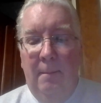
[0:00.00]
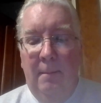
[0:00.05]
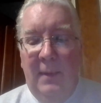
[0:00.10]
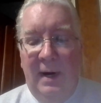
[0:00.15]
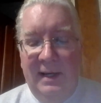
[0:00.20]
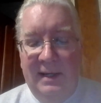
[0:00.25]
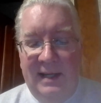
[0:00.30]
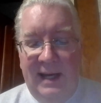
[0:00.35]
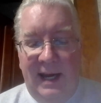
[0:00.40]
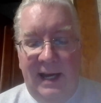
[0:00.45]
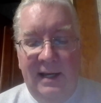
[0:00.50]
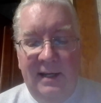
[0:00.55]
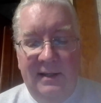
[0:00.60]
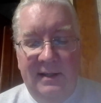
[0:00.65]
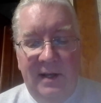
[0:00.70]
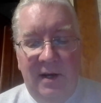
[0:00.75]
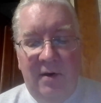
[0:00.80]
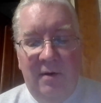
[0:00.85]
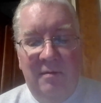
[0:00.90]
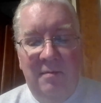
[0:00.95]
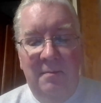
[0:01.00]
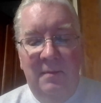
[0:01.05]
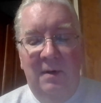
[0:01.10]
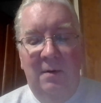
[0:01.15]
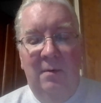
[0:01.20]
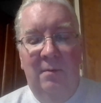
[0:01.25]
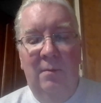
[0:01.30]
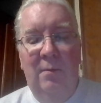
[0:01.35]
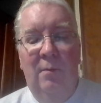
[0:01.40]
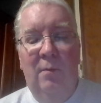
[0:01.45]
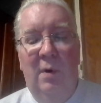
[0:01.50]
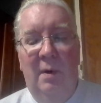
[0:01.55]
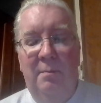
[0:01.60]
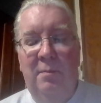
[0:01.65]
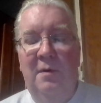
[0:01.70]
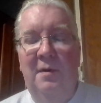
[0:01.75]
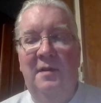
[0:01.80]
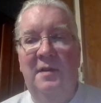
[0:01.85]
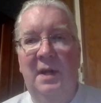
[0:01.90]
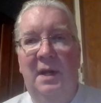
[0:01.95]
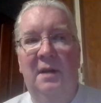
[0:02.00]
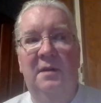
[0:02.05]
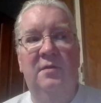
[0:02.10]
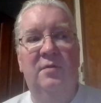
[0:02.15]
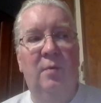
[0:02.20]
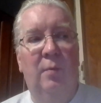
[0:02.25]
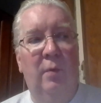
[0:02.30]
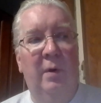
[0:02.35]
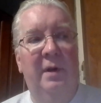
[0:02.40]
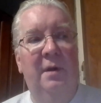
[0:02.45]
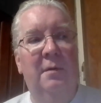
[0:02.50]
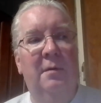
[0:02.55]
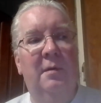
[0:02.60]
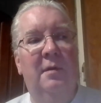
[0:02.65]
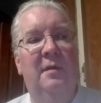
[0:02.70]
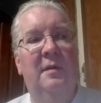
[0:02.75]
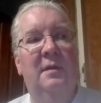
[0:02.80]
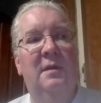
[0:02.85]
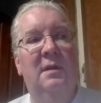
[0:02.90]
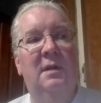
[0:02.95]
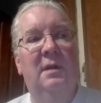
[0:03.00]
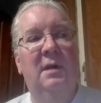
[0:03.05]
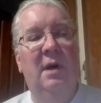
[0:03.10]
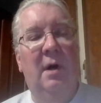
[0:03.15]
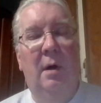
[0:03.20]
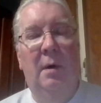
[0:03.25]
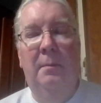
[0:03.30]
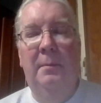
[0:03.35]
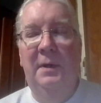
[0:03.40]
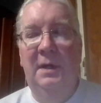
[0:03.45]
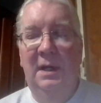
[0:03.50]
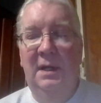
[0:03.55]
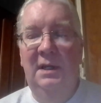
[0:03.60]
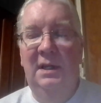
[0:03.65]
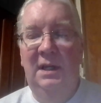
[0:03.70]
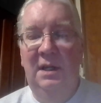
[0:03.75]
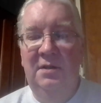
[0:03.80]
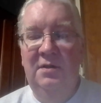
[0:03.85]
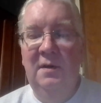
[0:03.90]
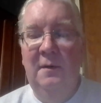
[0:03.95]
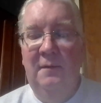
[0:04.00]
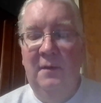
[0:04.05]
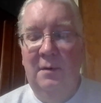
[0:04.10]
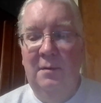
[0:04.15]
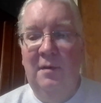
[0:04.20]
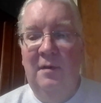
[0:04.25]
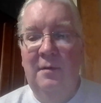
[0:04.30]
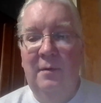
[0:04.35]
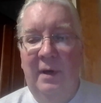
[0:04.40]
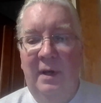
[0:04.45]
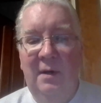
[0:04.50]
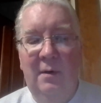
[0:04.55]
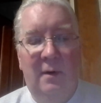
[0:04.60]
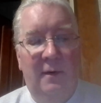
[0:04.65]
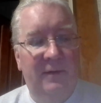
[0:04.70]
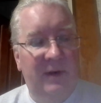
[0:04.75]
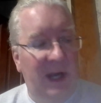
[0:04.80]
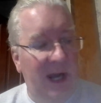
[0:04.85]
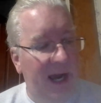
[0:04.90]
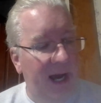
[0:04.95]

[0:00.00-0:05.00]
my data tells me what percentage of winners come in each of those layoff